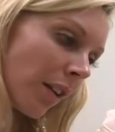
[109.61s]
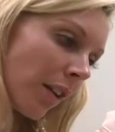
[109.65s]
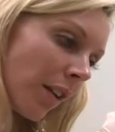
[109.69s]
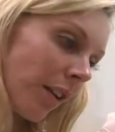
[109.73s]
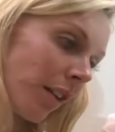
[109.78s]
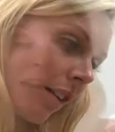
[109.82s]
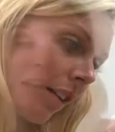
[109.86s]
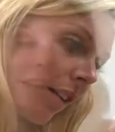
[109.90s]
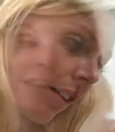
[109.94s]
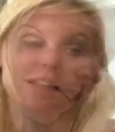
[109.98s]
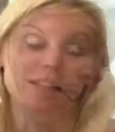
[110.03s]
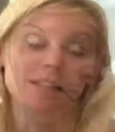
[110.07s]

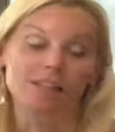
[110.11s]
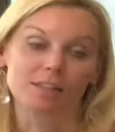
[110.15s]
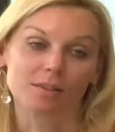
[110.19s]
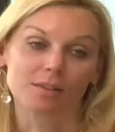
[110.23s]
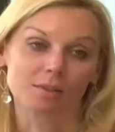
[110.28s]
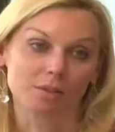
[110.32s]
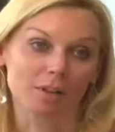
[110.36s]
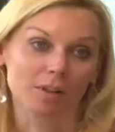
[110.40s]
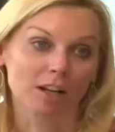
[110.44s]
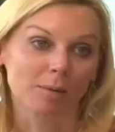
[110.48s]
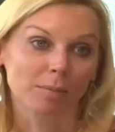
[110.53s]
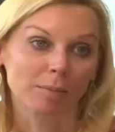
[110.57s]
I think it's
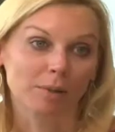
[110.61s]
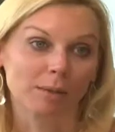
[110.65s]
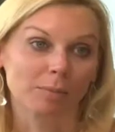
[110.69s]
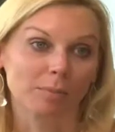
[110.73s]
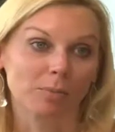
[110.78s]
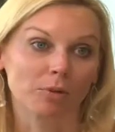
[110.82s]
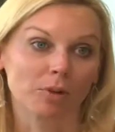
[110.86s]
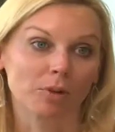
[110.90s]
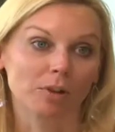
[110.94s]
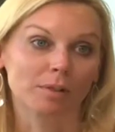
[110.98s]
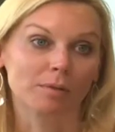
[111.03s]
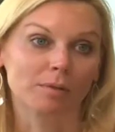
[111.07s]
incredibly
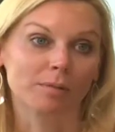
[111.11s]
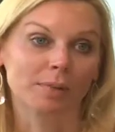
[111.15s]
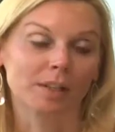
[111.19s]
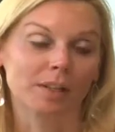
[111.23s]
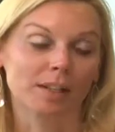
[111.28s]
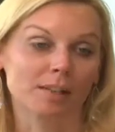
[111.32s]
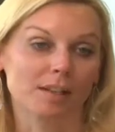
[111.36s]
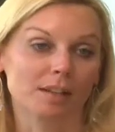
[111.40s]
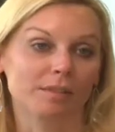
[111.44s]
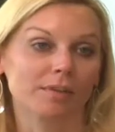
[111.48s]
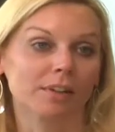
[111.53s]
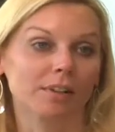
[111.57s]
important
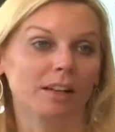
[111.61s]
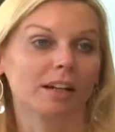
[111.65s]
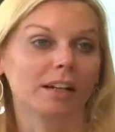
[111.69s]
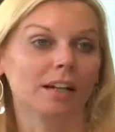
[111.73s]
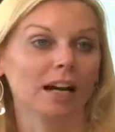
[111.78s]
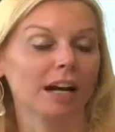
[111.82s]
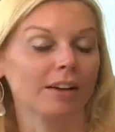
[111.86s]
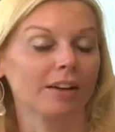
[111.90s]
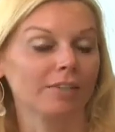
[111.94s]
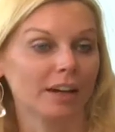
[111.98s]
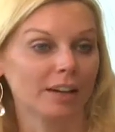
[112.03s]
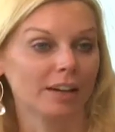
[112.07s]
because I feel like
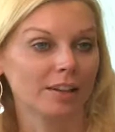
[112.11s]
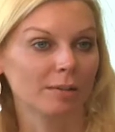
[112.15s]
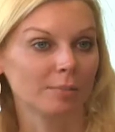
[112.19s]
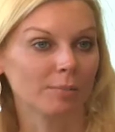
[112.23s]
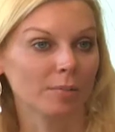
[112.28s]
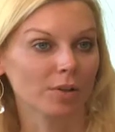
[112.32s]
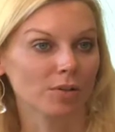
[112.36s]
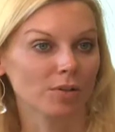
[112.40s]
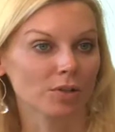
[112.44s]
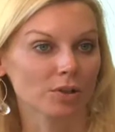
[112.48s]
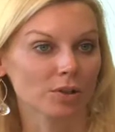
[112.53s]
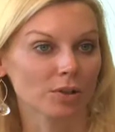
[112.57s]
I've had the
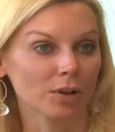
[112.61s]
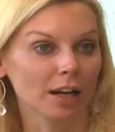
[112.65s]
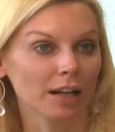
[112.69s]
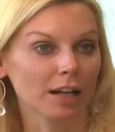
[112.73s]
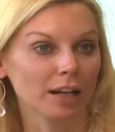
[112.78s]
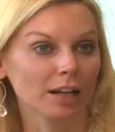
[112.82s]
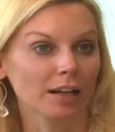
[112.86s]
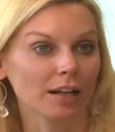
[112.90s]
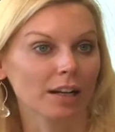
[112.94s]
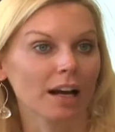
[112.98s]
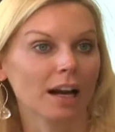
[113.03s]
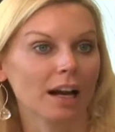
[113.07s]
most
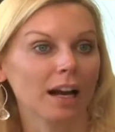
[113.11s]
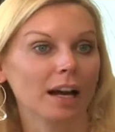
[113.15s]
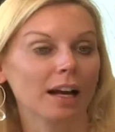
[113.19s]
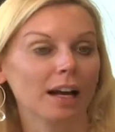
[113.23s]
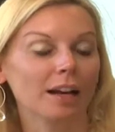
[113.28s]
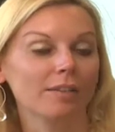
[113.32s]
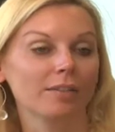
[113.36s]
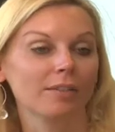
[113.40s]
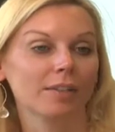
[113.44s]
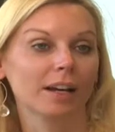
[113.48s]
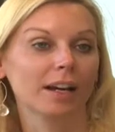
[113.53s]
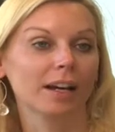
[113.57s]
training.
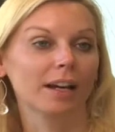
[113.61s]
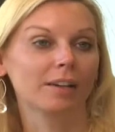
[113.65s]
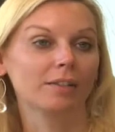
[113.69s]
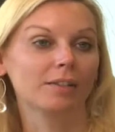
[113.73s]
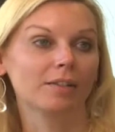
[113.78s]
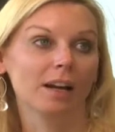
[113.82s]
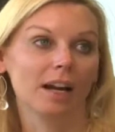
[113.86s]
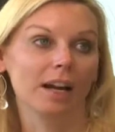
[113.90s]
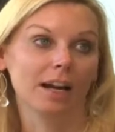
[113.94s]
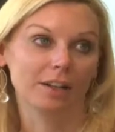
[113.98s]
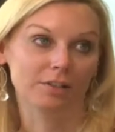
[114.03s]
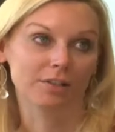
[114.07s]
I
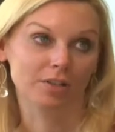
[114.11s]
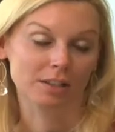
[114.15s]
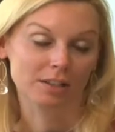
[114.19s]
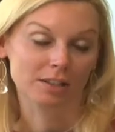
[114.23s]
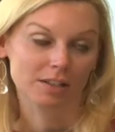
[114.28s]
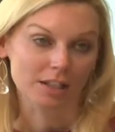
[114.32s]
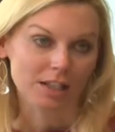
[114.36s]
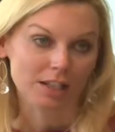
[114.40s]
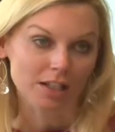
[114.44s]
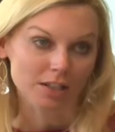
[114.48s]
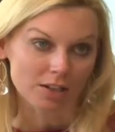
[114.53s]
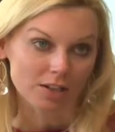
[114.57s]
actually
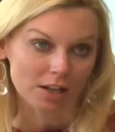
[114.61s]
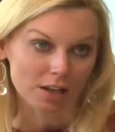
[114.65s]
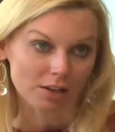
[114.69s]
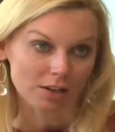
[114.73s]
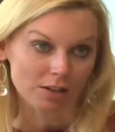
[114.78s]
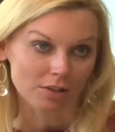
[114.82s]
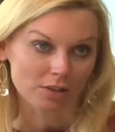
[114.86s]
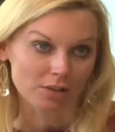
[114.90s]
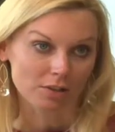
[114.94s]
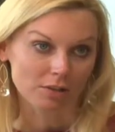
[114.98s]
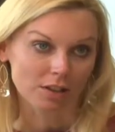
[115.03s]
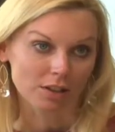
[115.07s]
teach how
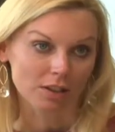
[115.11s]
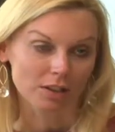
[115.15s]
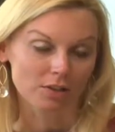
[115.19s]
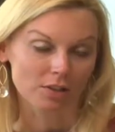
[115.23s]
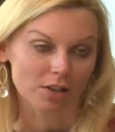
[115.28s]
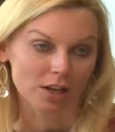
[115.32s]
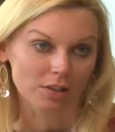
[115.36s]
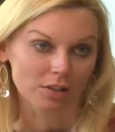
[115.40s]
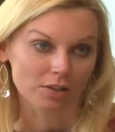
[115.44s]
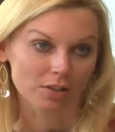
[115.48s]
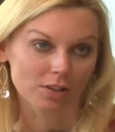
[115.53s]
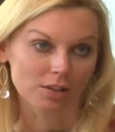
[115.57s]
to do the
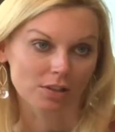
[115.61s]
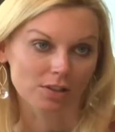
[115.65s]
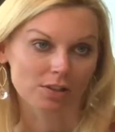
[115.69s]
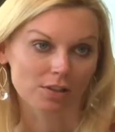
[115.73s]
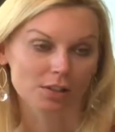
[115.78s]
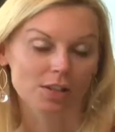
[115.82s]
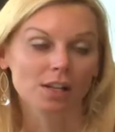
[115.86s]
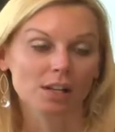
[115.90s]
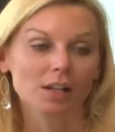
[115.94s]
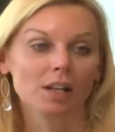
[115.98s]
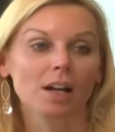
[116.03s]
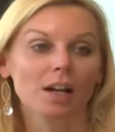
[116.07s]

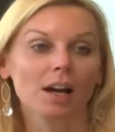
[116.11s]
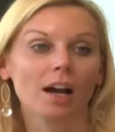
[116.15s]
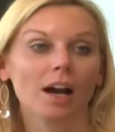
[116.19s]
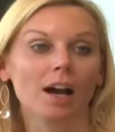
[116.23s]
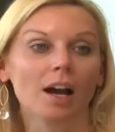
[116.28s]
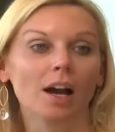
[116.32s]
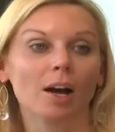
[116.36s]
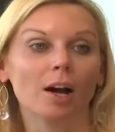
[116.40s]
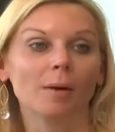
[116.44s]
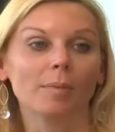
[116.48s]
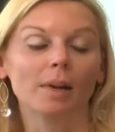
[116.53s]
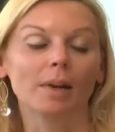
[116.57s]
injections,
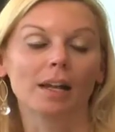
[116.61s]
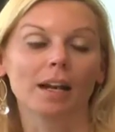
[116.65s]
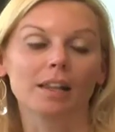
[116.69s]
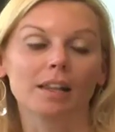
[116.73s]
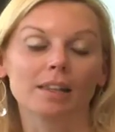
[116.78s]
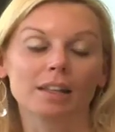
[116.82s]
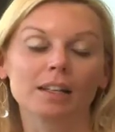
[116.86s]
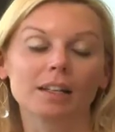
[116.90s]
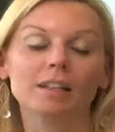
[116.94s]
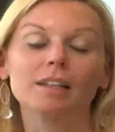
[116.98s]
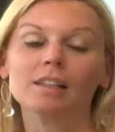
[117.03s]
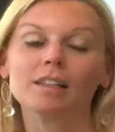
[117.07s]
and I
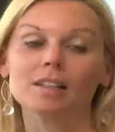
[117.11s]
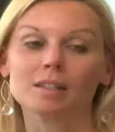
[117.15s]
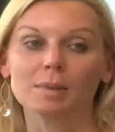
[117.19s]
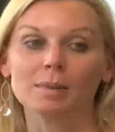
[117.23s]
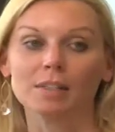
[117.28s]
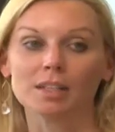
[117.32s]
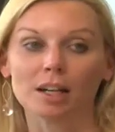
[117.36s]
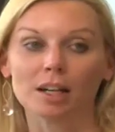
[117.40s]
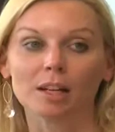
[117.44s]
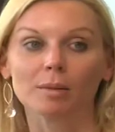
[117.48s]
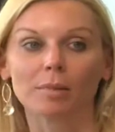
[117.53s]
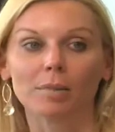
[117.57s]
think it needs to be
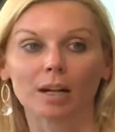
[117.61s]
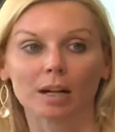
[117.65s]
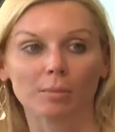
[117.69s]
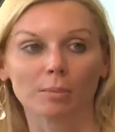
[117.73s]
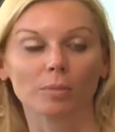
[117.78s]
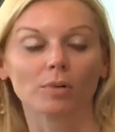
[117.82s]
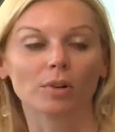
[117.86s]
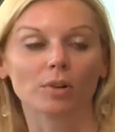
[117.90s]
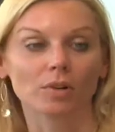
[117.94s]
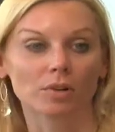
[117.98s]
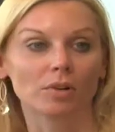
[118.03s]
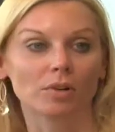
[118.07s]
done by a
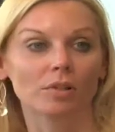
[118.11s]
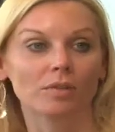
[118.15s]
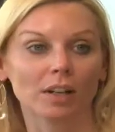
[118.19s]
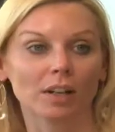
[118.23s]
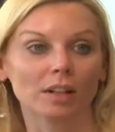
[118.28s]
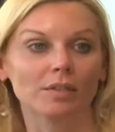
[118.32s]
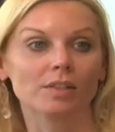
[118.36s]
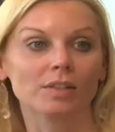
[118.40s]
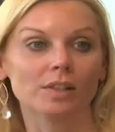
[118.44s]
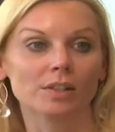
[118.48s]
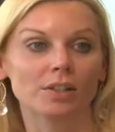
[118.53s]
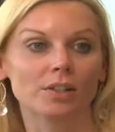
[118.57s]

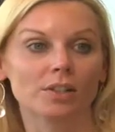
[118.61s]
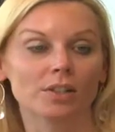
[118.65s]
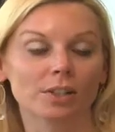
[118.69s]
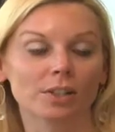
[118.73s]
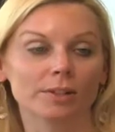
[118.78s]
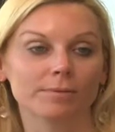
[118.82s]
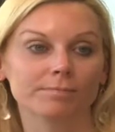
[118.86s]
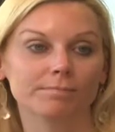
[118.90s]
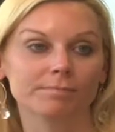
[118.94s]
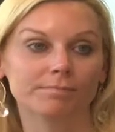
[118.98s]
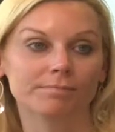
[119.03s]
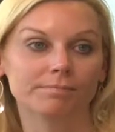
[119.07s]
board-certified
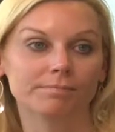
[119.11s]
physician.